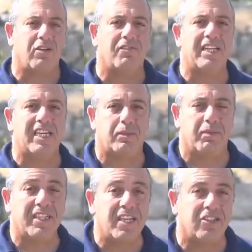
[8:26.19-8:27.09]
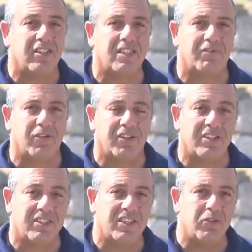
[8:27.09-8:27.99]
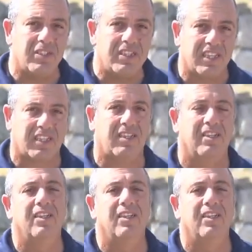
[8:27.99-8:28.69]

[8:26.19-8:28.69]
of the explanations for this unique